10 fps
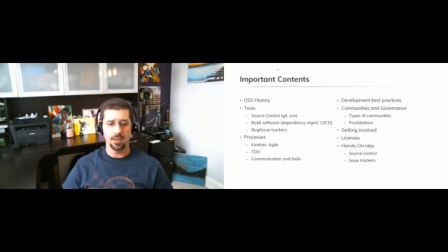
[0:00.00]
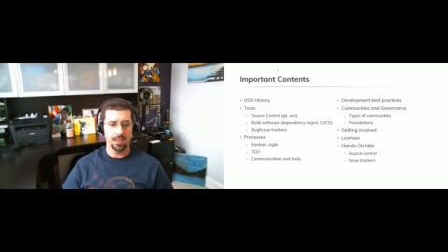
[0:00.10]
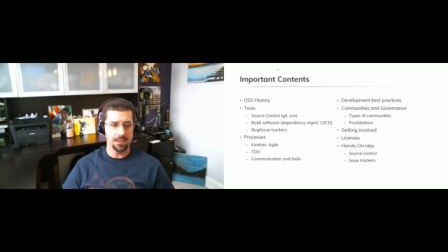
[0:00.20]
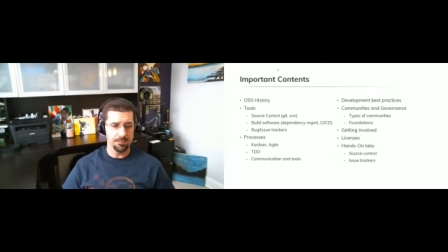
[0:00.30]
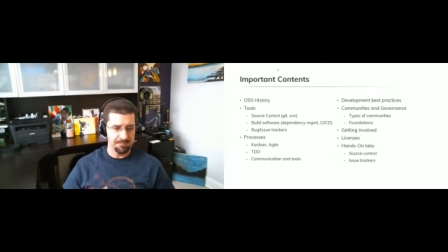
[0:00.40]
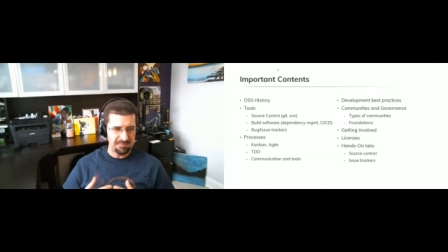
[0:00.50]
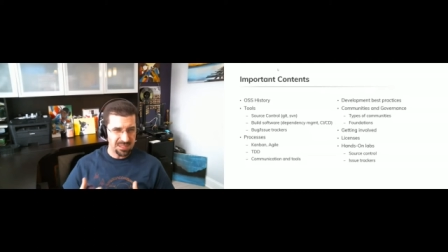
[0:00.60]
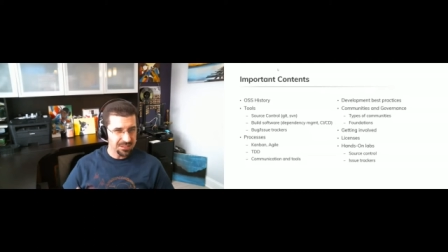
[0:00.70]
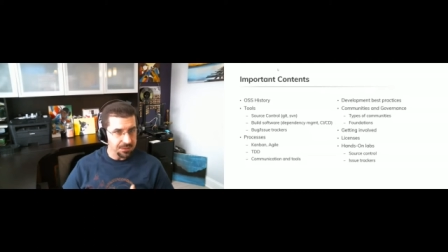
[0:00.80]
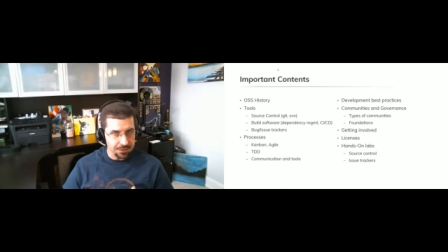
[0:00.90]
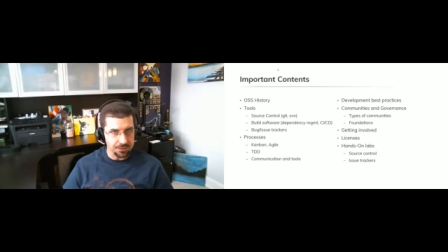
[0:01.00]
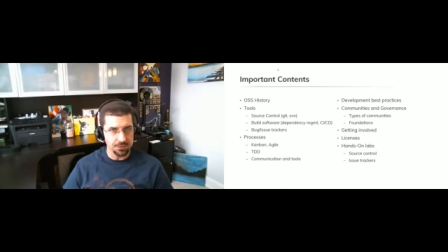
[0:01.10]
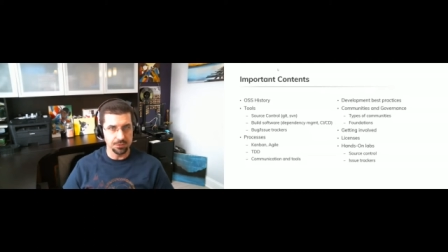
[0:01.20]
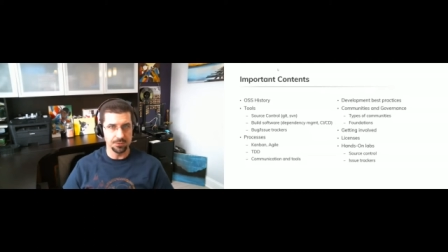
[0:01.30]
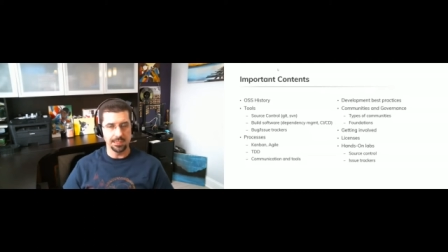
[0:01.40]
any business
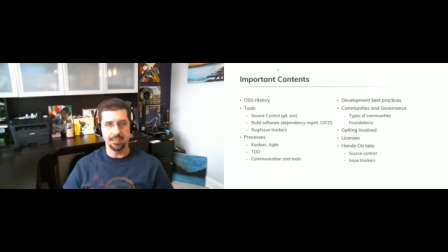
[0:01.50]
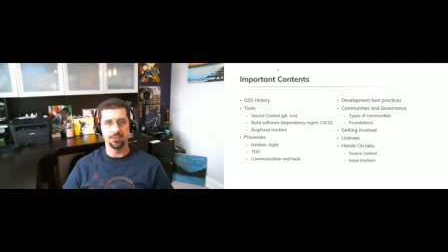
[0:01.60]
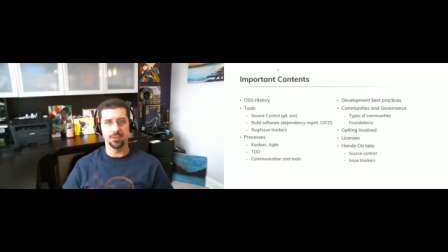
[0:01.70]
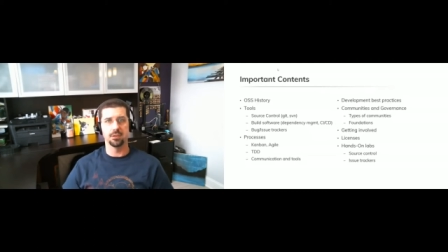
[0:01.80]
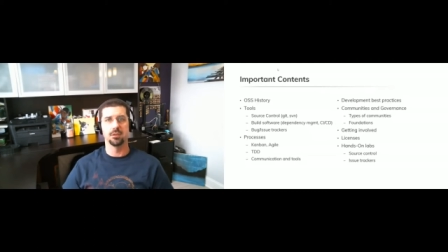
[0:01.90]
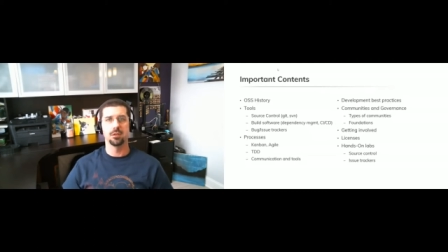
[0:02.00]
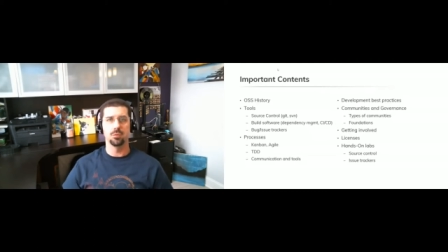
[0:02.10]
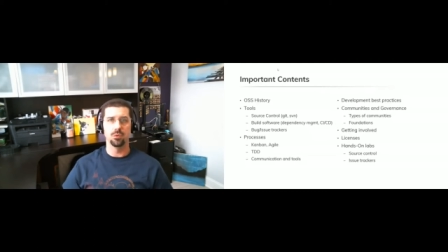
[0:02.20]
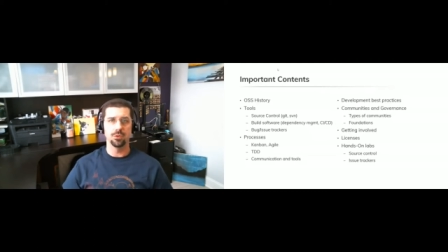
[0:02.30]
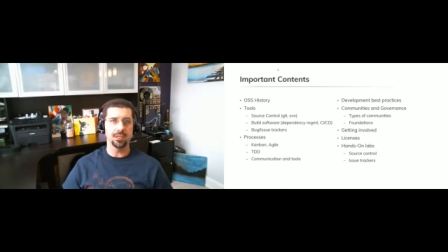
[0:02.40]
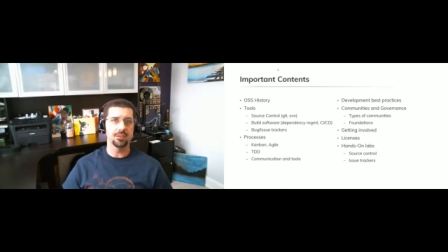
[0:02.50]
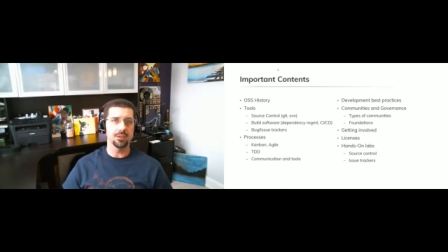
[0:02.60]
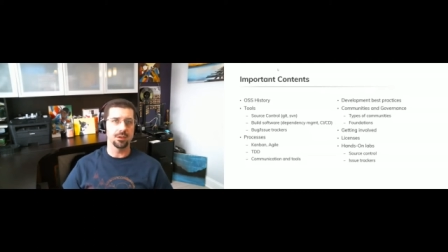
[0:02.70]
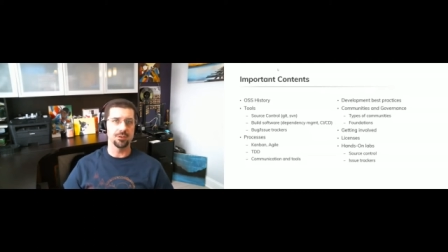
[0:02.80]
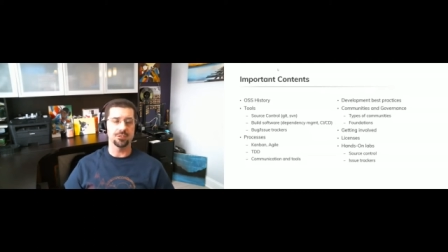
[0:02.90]
student even, will need
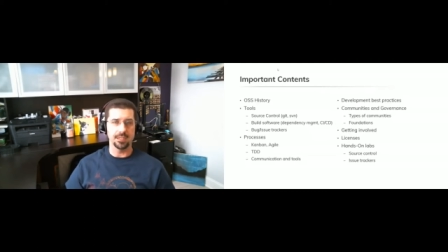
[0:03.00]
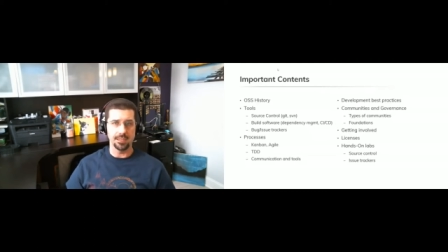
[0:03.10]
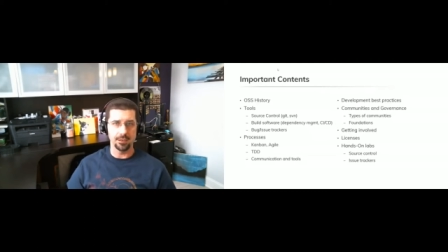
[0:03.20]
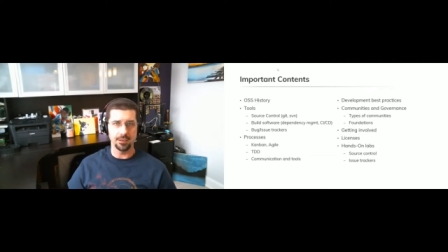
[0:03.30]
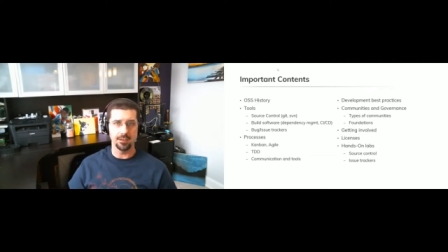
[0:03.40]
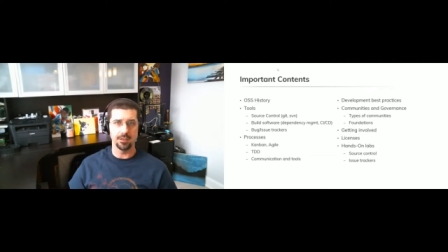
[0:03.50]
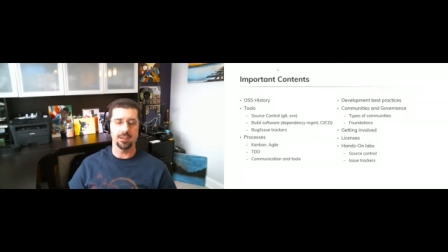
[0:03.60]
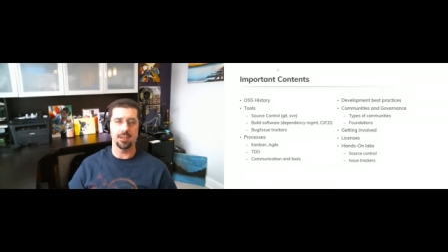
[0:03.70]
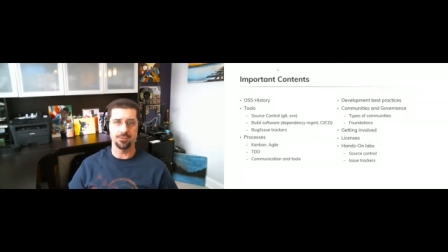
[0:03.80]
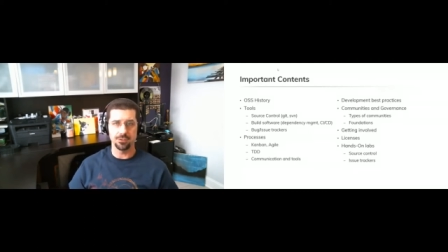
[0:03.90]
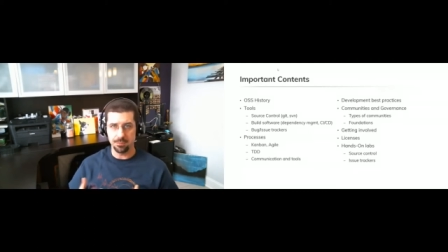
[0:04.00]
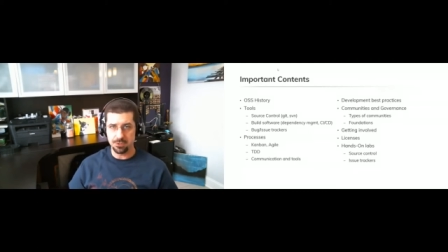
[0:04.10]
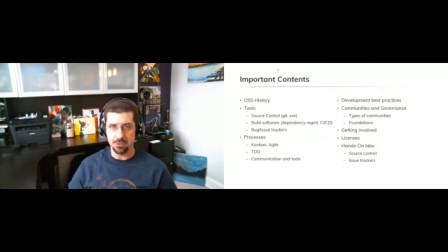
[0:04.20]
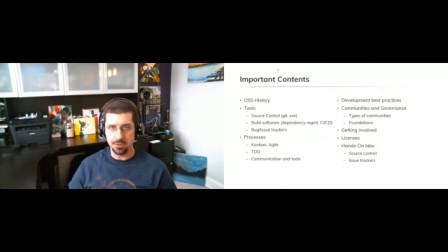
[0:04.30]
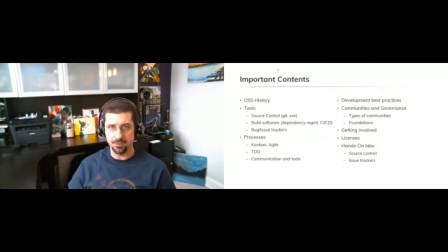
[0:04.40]
to understand and have some
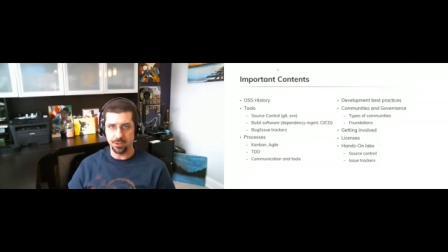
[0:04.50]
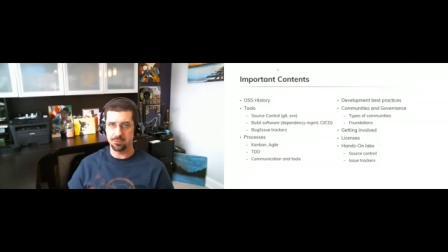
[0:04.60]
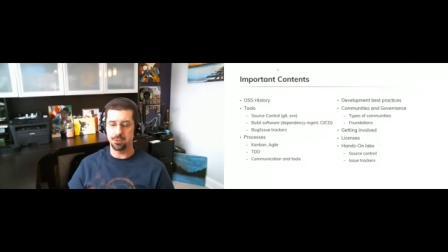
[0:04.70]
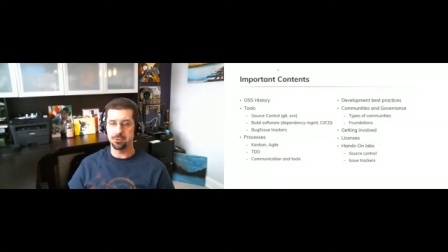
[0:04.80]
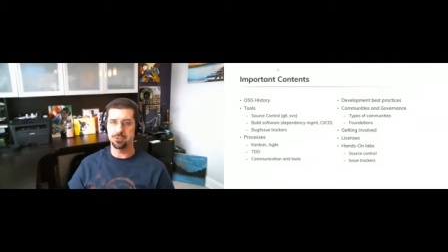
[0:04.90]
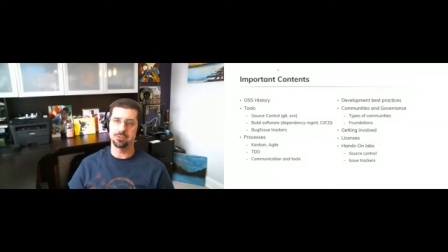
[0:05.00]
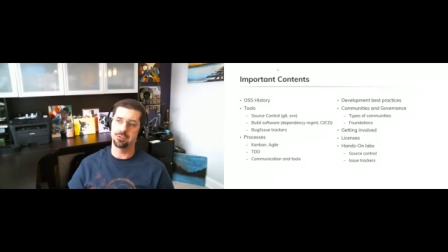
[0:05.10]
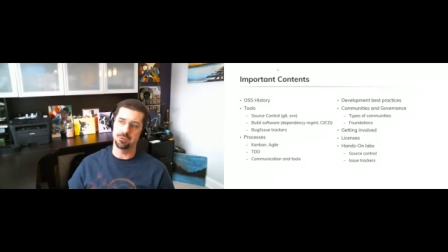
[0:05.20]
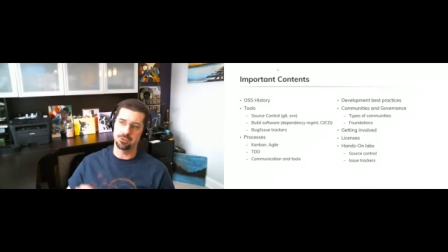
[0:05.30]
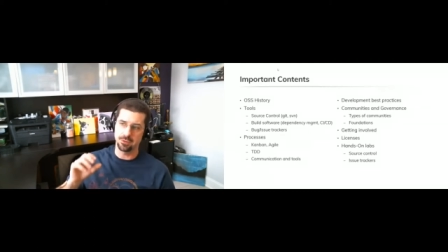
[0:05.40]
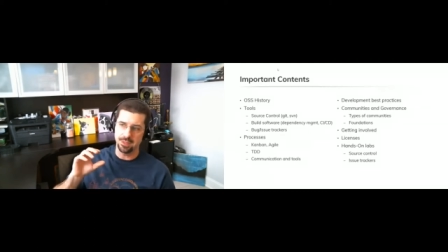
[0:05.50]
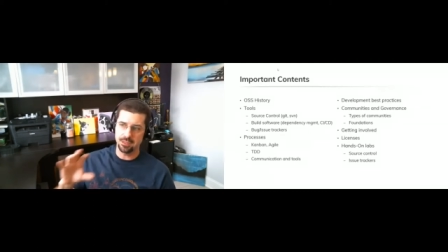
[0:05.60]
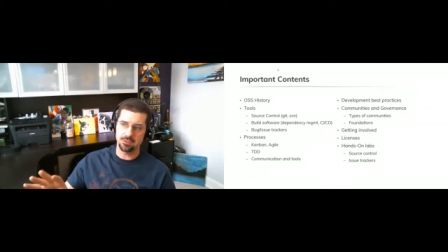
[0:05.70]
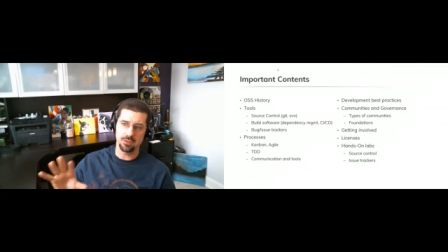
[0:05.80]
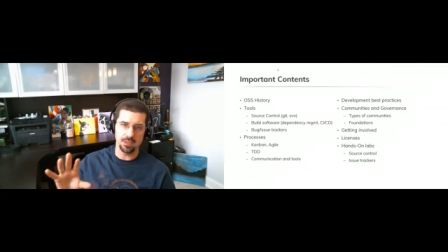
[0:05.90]
sort of exposure to. So
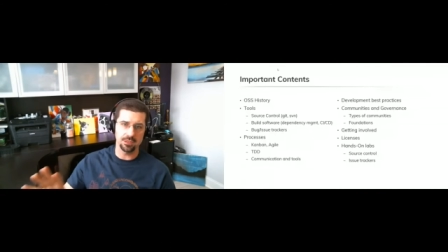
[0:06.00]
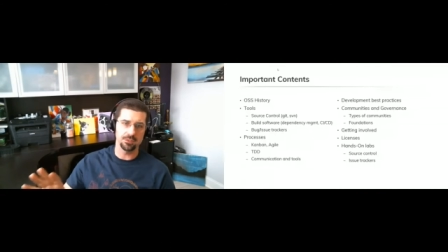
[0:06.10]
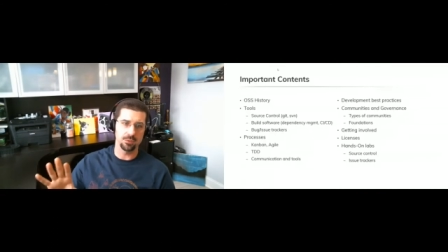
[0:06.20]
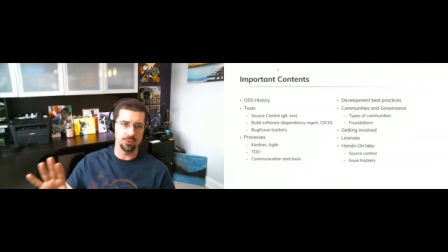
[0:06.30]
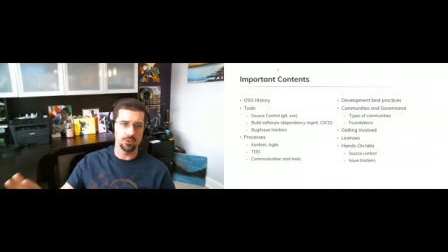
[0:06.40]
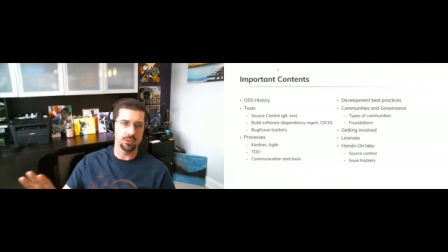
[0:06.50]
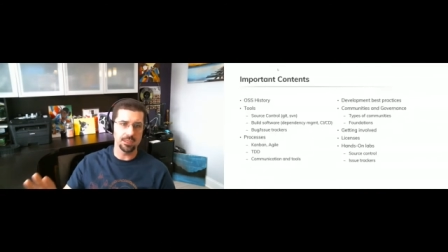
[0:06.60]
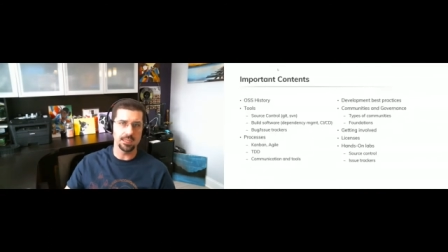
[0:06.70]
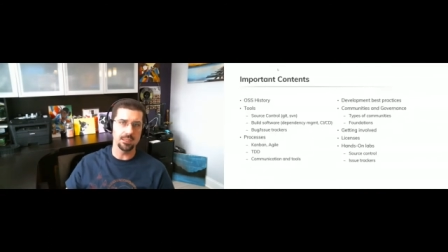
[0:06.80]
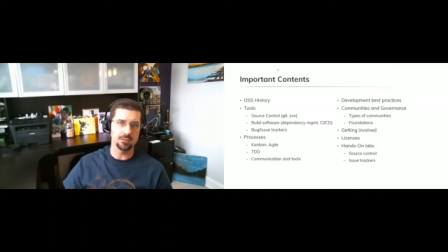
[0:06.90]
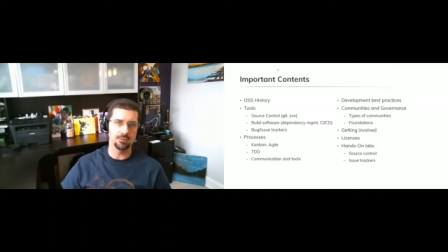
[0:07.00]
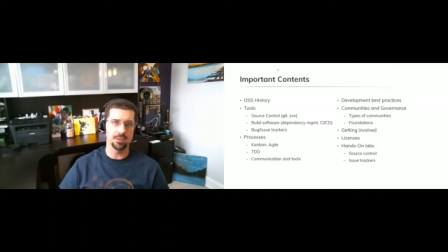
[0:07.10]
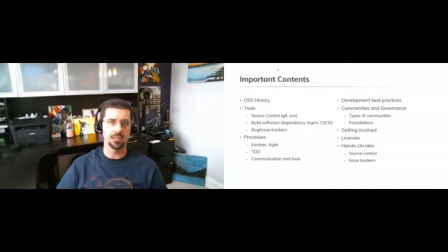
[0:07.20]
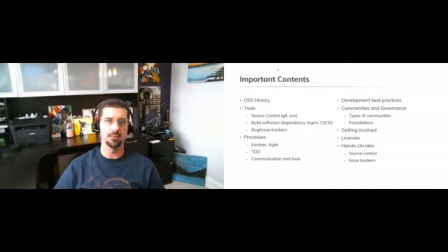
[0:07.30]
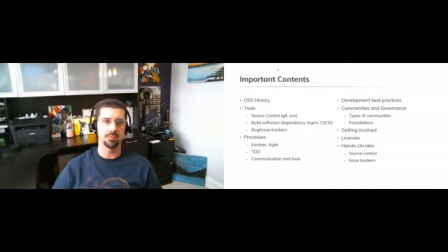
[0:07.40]
these are things that really need to
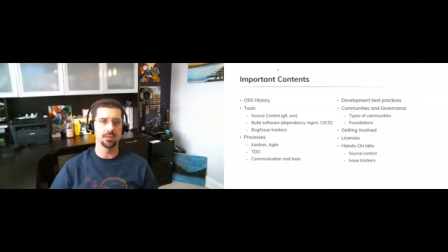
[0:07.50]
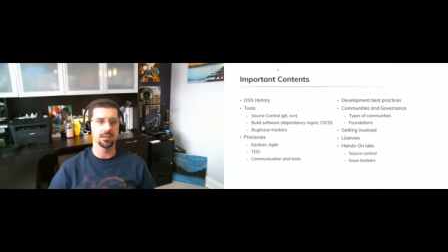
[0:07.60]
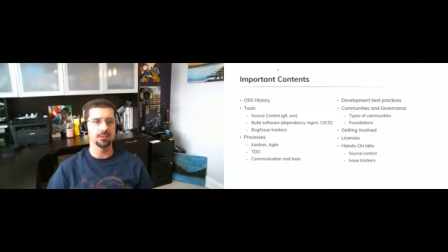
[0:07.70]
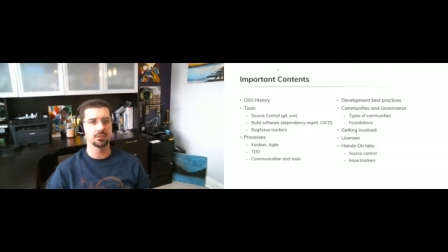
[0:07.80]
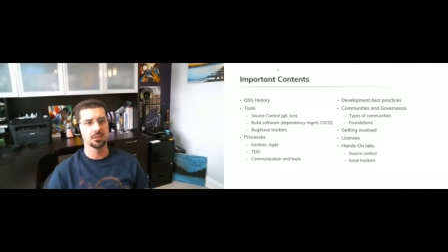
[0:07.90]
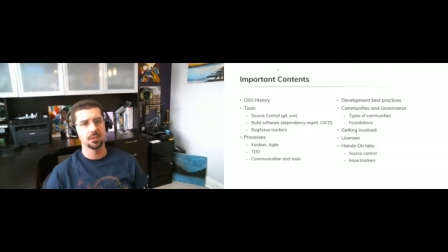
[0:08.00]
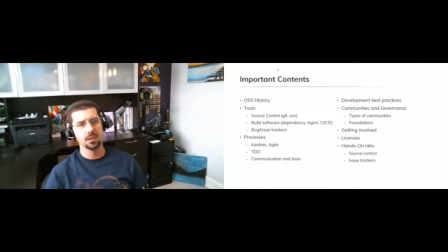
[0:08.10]
be in place.